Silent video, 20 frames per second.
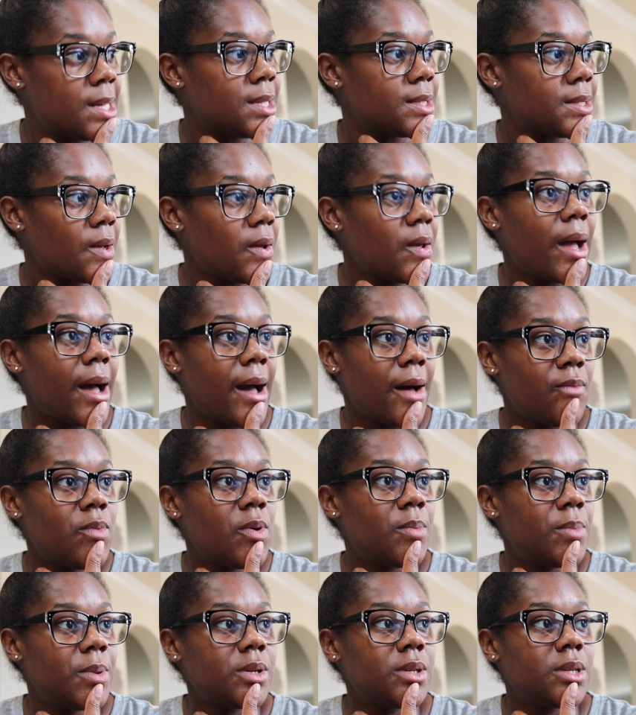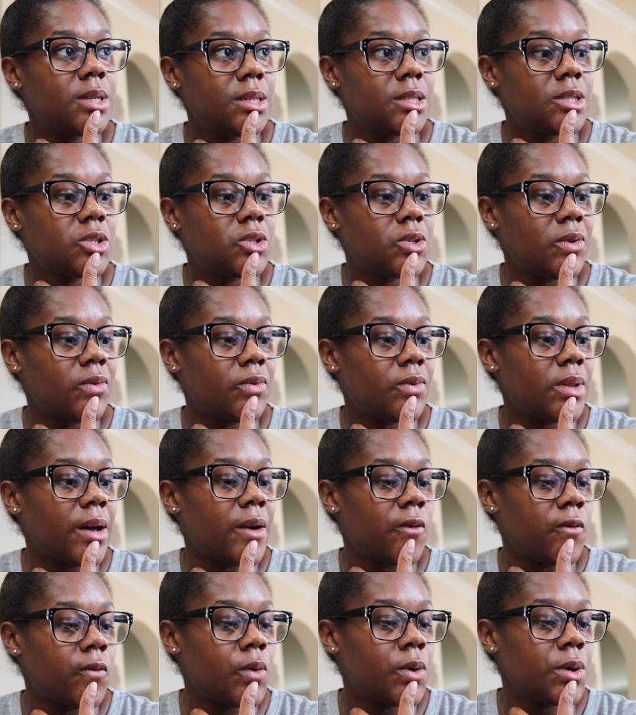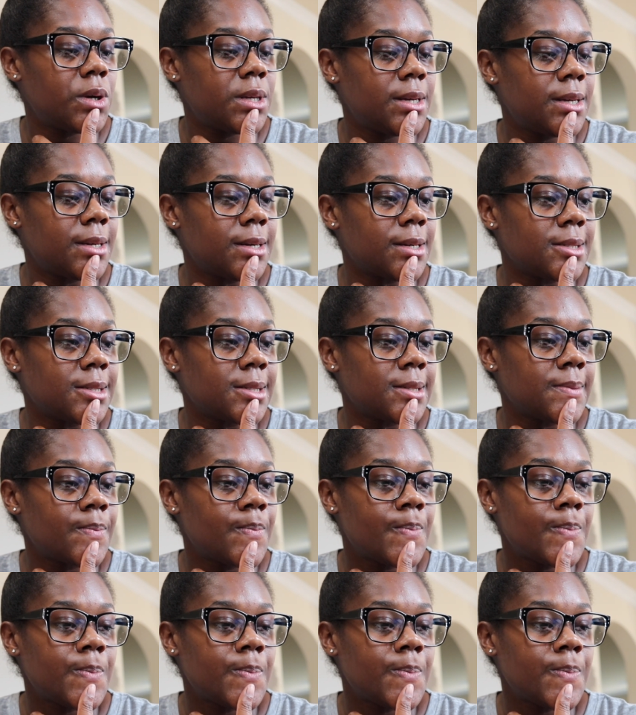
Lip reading: So yeah, I've been building this tree for like 4 years.